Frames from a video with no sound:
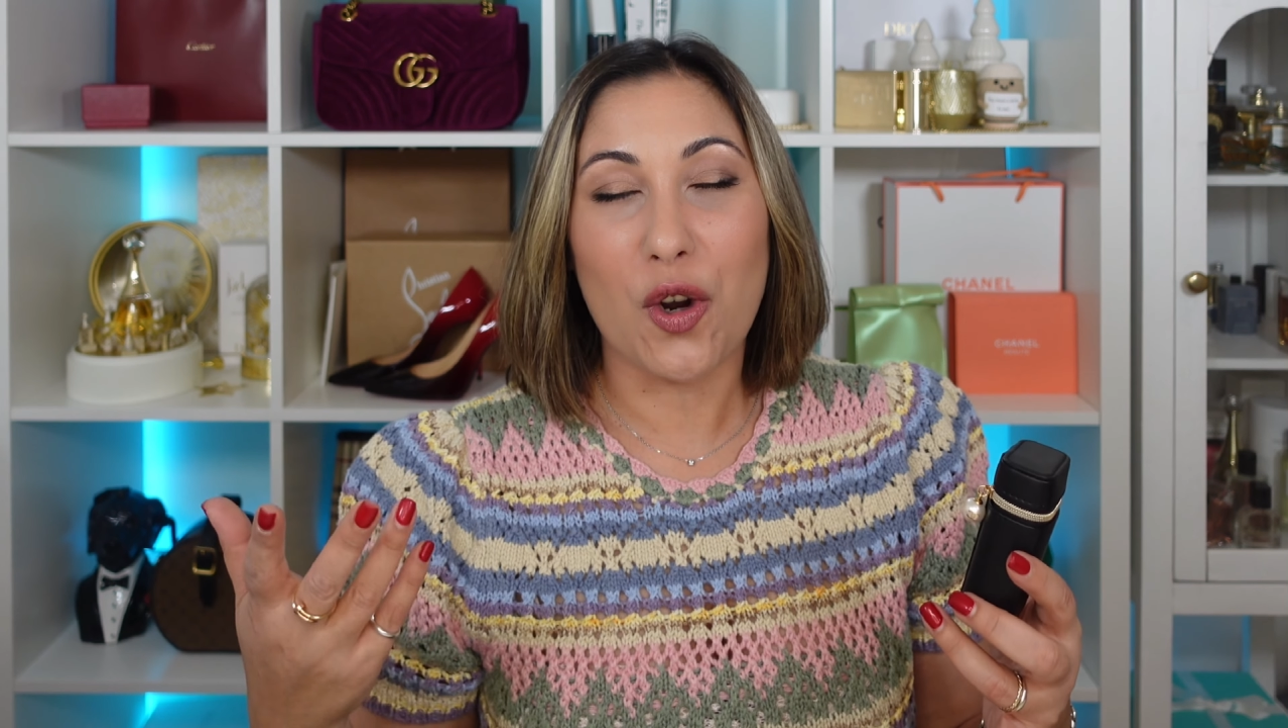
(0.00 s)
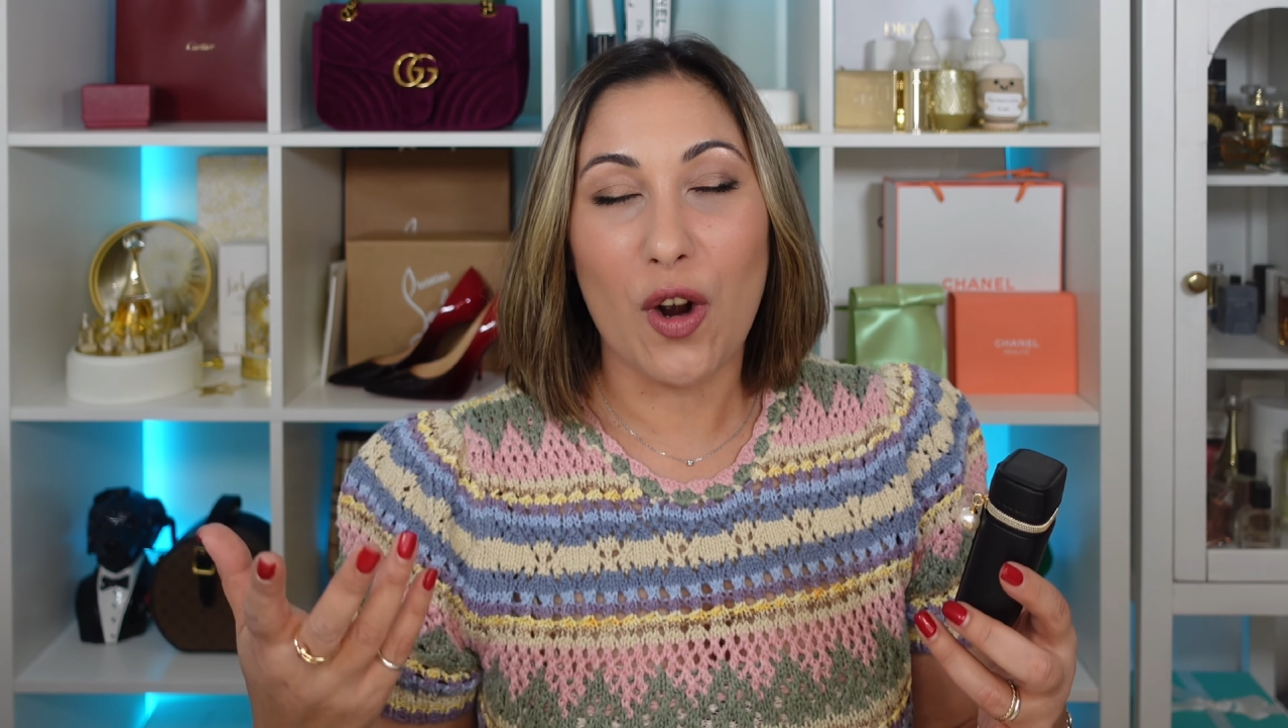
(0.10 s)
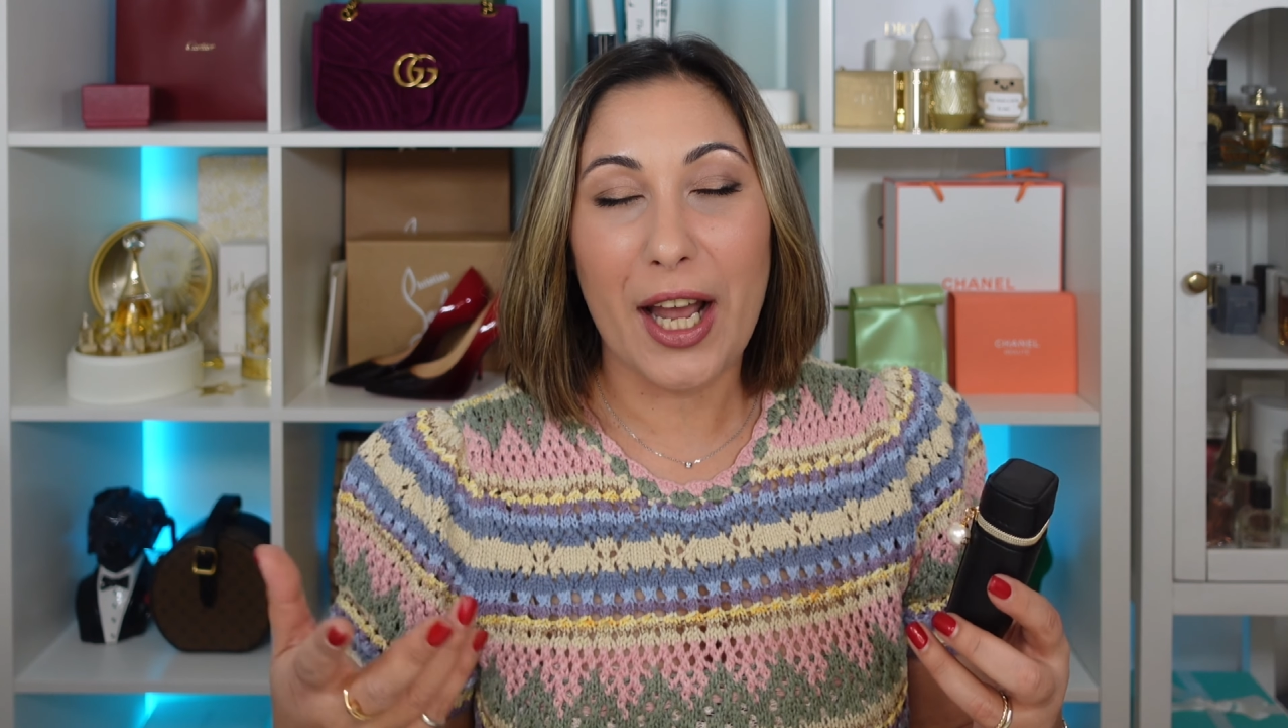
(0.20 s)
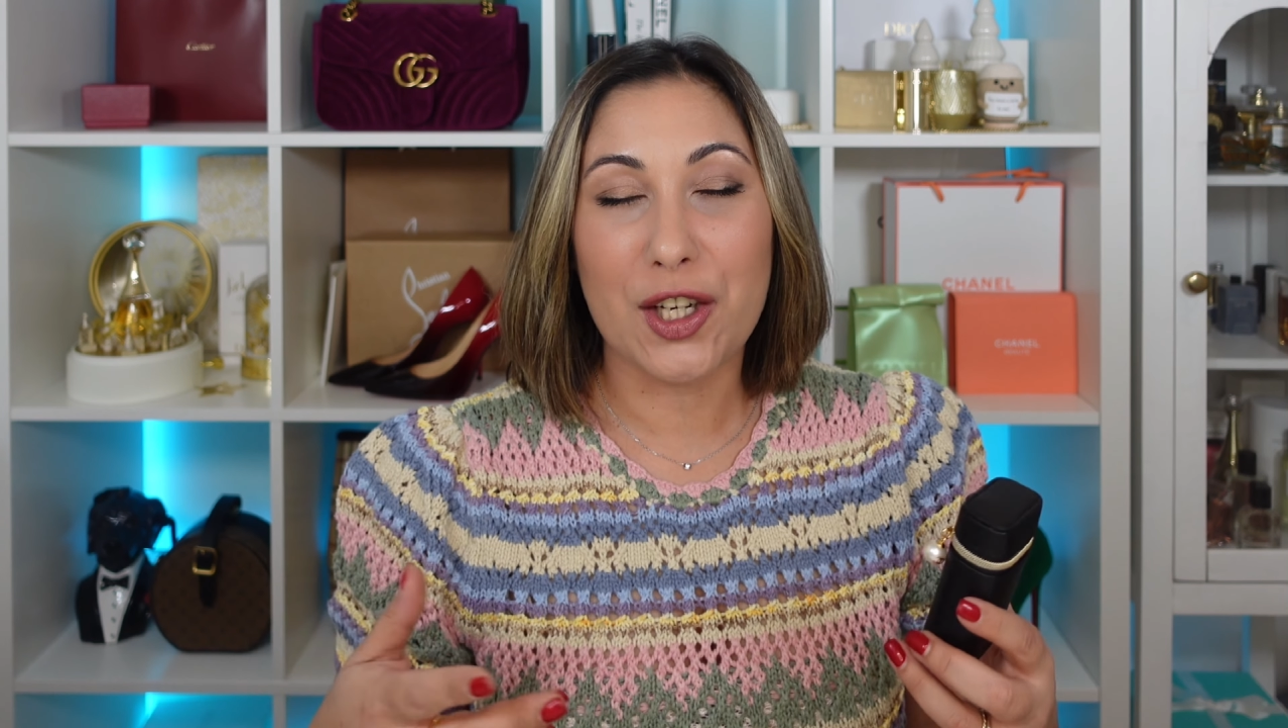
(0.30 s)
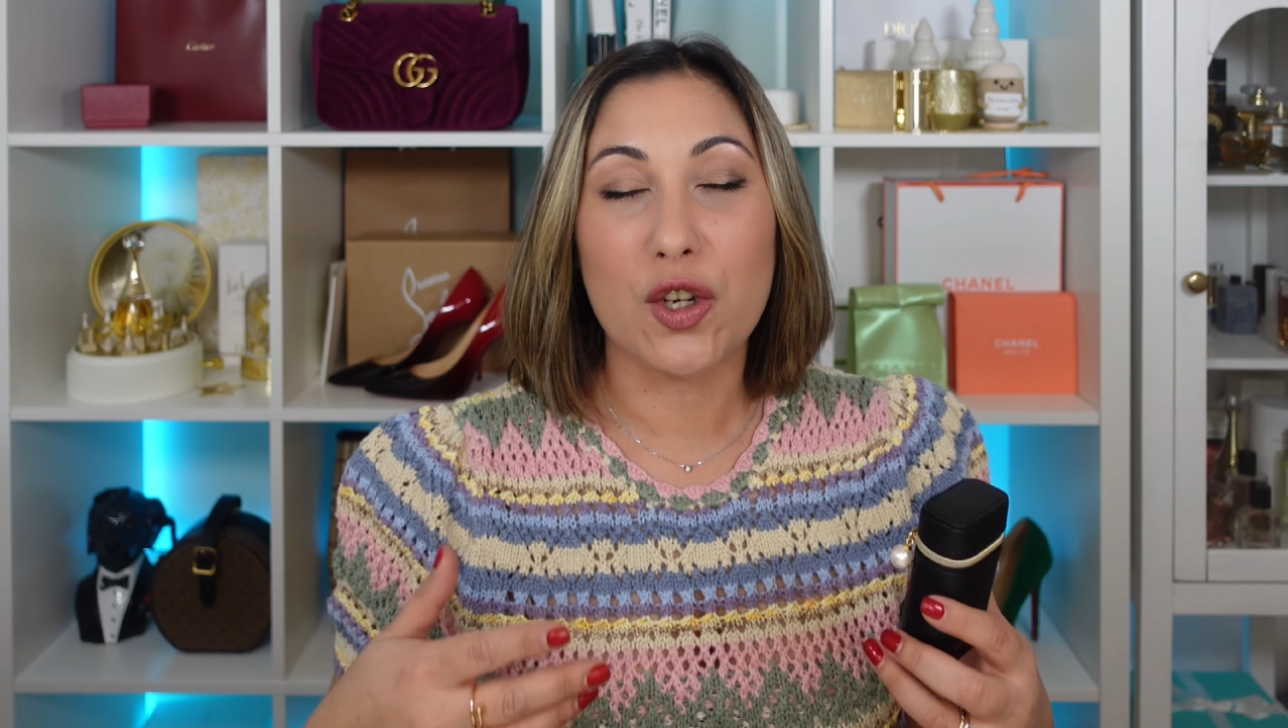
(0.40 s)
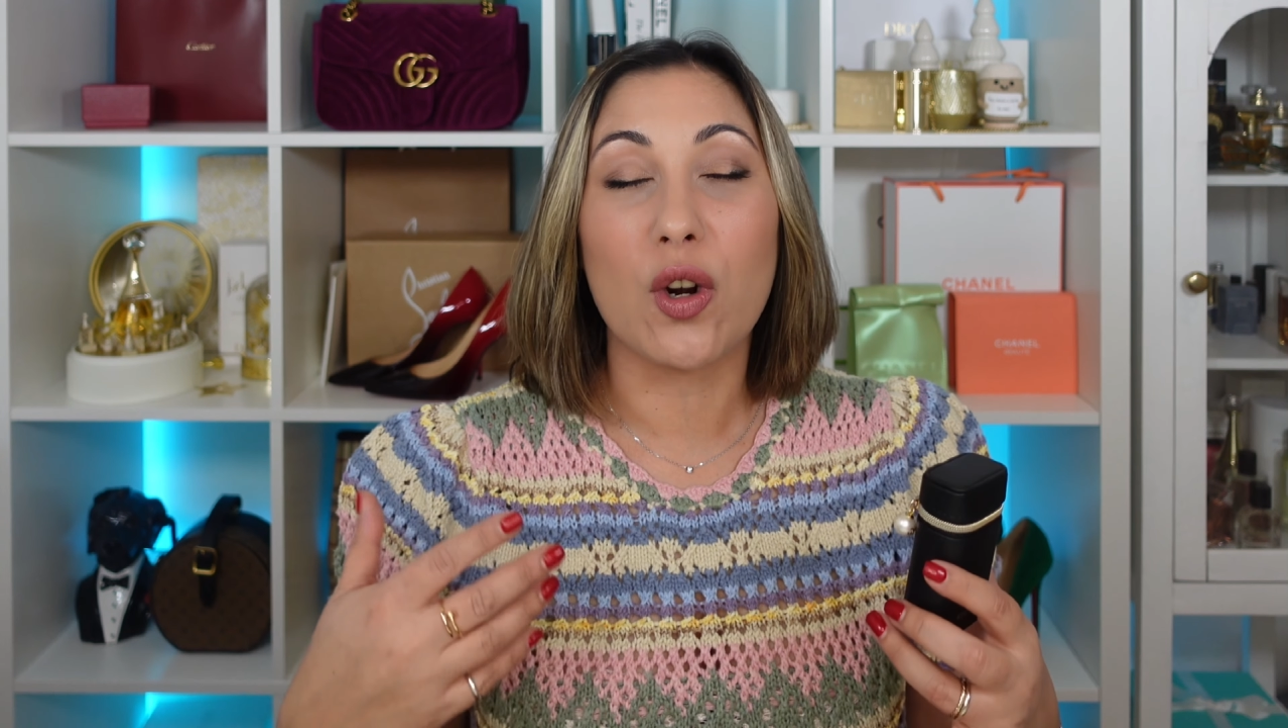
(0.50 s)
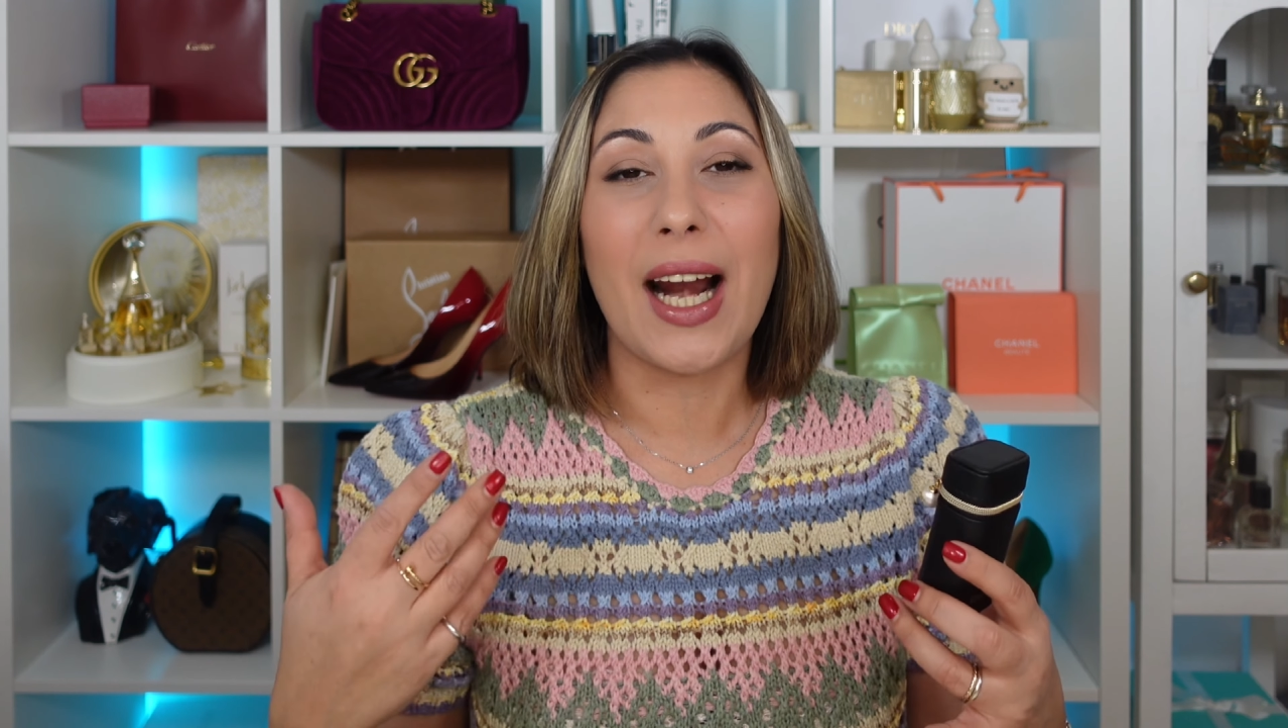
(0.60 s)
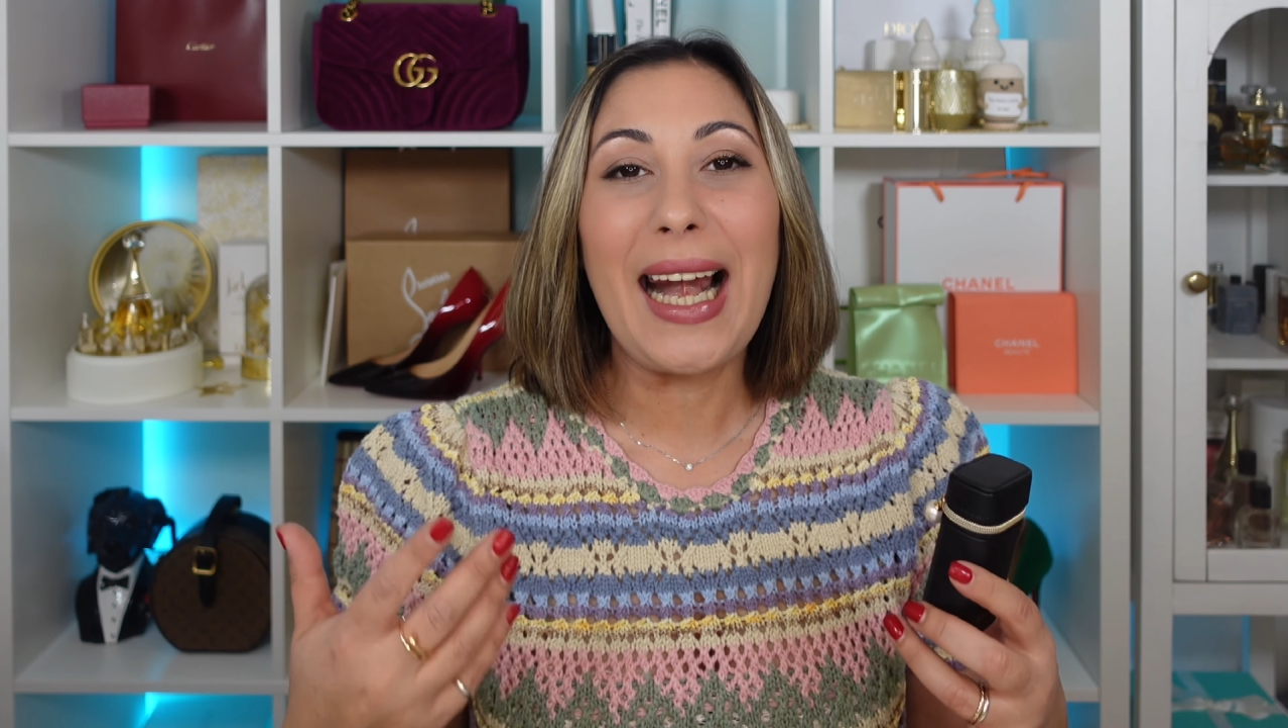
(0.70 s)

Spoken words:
collection